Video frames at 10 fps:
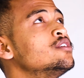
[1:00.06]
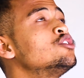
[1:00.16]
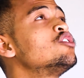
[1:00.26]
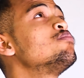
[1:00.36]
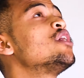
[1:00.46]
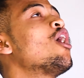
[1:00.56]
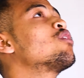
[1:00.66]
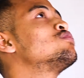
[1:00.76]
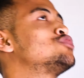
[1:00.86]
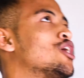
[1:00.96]
You keep me out
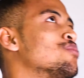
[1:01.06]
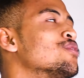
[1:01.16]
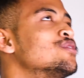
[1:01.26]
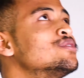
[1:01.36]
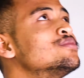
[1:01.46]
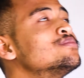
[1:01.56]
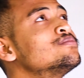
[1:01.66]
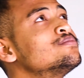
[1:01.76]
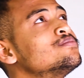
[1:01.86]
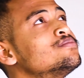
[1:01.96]
of trouble
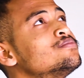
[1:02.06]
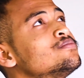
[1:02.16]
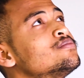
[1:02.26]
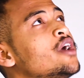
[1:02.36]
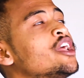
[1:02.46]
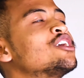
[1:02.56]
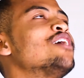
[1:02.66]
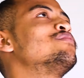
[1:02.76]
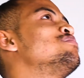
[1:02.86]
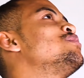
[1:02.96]
and
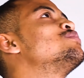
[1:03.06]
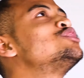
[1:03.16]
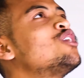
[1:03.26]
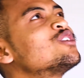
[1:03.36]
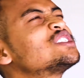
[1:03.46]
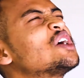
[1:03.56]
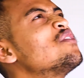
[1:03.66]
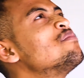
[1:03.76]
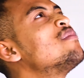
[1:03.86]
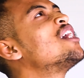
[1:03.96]
cover me with songs that
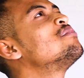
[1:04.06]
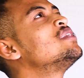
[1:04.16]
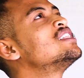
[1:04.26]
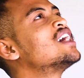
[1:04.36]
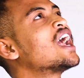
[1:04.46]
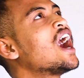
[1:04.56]
remind me that